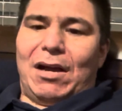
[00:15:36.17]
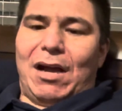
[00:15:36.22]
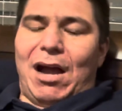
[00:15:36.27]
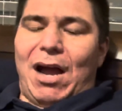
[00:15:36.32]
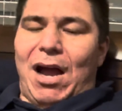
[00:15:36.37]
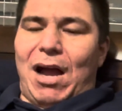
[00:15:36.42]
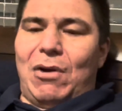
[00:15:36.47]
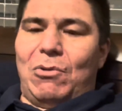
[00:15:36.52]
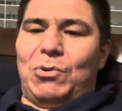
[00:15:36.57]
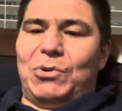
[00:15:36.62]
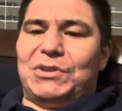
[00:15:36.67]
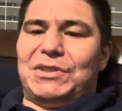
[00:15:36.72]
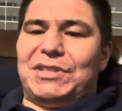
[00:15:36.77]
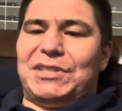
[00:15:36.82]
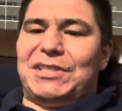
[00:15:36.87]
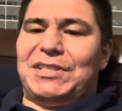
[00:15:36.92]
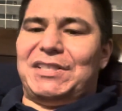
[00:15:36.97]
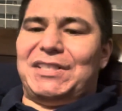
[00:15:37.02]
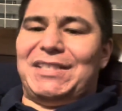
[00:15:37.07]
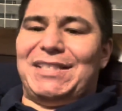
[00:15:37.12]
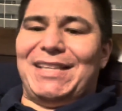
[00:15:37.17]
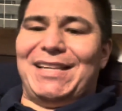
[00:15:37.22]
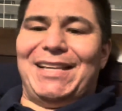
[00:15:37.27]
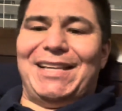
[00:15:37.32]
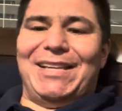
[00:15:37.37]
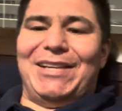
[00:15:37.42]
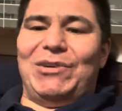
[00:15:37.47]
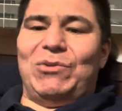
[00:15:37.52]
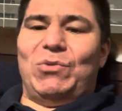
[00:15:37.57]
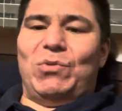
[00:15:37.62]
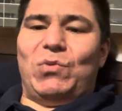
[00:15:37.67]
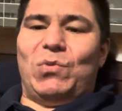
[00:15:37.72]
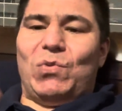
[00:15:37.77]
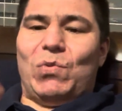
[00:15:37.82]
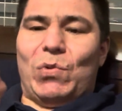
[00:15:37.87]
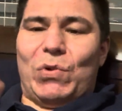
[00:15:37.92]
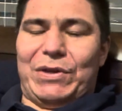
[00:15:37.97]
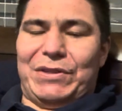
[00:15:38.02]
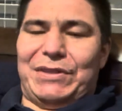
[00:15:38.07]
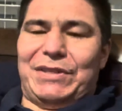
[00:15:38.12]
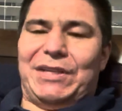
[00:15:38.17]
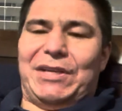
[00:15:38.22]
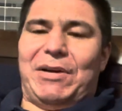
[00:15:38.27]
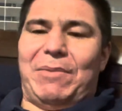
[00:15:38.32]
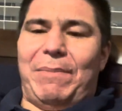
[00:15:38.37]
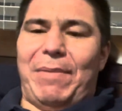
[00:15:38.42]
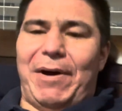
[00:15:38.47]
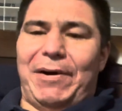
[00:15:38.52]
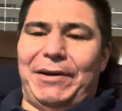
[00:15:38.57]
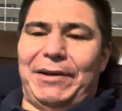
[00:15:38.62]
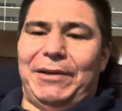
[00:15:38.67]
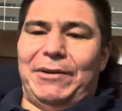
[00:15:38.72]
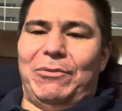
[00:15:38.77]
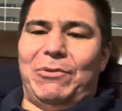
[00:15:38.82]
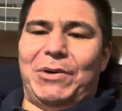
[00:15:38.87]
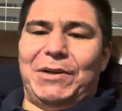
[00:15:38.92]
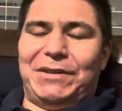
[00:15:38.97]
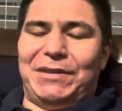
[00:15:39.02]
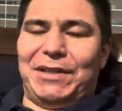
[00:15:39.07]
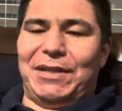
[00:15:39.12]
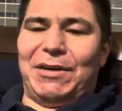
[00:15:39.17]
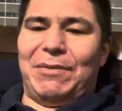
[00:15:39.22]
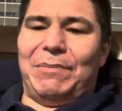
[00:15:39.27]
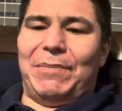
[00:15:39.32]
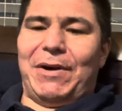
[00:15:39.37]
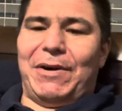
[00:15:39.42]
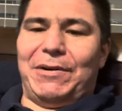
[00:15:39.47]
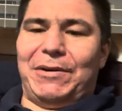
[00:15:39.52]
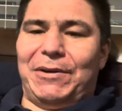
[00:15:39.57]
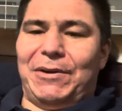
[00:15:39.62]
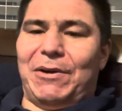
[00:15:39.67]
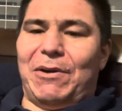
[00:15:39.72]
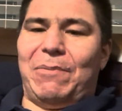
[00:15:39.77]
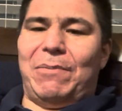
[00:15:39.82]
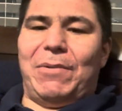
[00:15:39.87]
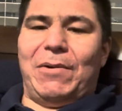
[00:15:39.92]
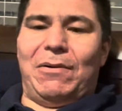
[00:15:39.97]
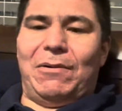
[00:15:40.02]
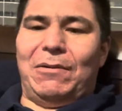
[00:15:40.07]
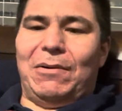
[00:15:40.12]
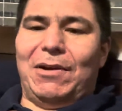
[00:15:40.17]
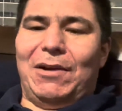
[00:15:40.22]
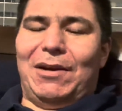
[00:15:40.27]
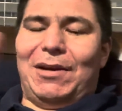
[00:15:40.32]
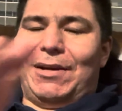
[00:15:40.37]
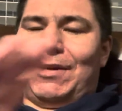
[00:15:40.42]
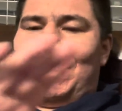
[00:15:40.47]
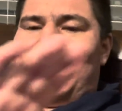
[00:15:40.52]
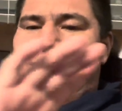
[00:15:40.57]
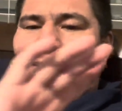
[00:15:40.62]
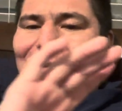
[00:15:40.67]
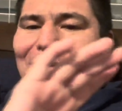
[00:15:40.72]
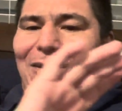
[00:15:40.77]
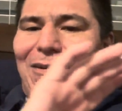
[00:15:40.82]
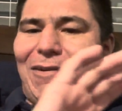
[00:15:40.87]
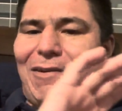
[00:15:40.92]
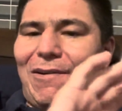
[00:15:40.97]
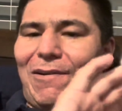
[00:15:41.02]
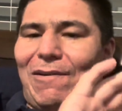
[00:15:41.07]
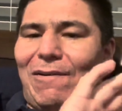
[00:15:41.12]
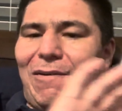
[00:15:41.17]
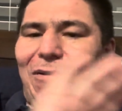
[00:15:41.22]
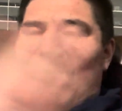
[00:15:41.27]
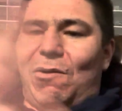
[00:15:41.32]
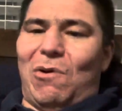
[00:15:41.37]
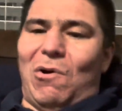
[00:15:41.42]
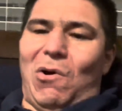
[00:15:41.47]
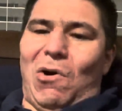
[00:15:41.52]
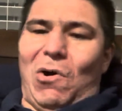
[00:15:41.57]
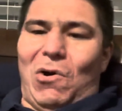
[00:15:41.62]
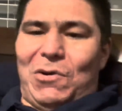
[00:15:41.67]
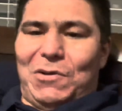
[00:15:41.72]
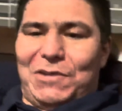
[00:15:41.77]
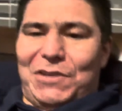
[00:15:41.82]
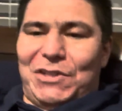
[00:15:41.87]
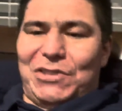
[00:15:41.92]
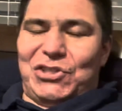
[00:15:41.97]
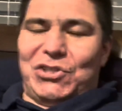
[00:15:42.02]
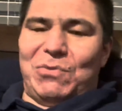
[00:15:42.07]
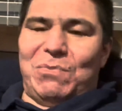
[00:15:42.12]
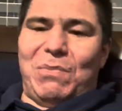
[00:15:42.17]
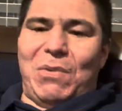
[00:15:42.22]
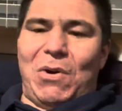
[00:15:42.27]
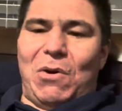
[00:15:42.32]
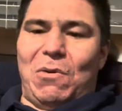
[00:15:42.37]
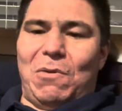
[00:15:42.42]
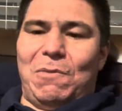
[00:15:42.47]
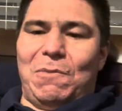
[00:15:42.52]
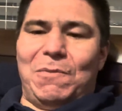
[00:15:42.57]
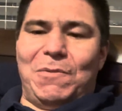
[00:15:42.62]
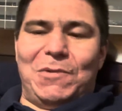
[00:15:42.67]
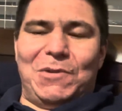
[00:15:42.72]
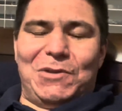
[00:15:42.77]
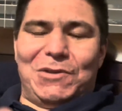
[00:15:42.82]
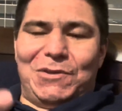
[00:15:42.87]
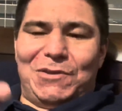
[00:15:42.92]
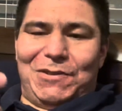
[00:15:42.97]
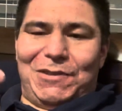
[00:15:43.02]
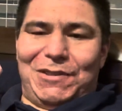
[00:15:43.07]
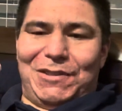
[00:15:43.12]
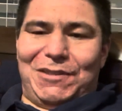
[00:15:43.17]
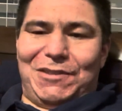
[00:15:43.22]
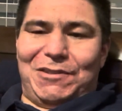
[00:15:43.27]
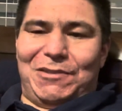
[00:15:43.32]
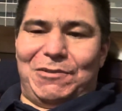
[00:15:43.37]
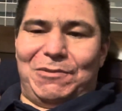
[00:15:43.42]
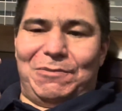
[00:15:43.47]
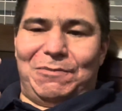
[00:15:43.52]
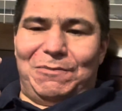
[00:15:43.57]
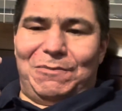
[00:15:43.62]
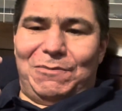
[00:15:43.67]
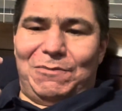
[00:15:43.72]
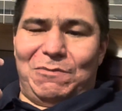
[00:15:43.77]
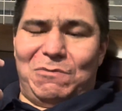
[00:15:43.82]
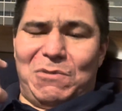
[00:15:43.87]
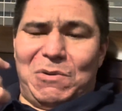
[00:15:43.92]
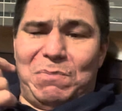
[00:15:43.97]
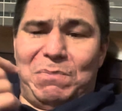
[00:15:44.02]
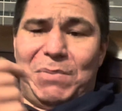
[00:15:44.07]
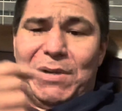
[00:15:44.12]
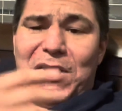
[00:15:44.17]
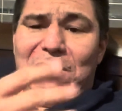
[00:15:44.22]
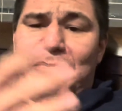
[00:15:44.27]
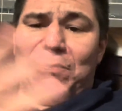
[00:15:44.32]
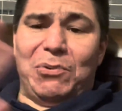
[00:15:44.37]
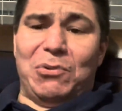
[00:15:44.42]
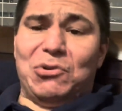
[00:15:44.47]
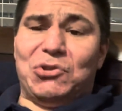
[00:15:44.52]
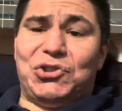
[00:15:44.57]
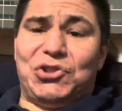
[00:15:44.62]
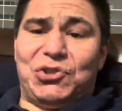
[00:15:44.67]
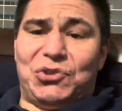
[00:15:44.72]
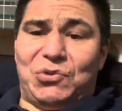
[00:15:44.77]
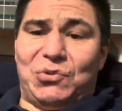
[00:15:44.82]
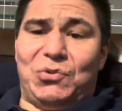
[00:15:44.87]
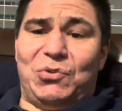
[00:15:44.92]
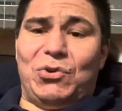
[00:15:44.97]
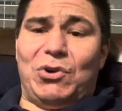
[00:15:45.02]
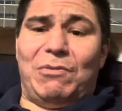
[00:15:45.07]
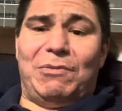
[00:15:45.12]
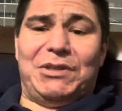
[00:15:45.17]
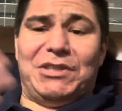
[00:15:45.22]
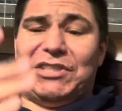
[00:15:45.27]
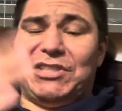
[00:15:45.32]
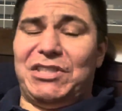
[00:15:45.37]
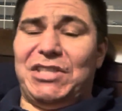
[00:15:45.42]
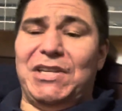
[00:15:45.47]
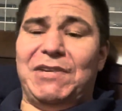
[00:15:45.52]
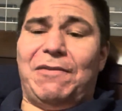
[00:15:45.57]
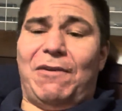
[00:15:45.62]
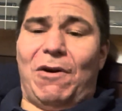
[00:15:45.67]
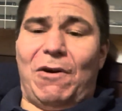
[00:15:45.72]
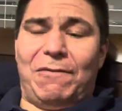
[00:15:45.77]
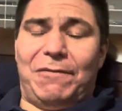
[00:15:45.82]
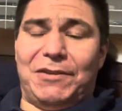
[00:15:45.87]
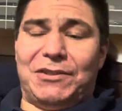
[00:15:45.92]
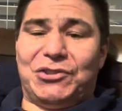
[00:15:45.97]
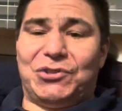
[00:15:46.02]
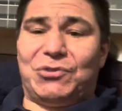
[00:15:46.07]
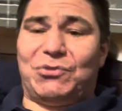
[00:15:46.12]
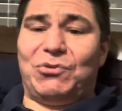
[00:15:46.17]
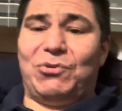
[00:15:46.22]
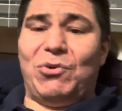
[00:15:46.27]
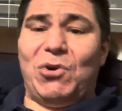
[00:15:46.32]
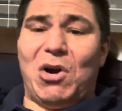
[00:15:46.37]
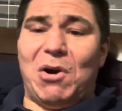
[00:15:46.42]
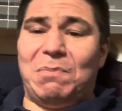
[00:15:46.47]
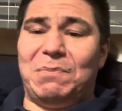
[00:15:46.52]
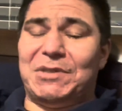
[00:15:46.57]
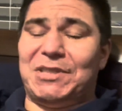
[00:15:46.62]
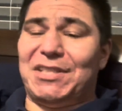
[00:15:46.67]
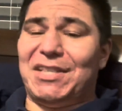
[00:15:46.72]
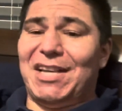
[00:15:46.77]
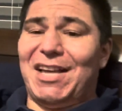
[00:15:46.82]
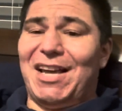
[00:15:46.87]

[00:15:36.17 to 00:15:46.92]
I would say one thing about it. One thing about it, about all this, about, when people screw up, when Steve Harvey screw ups.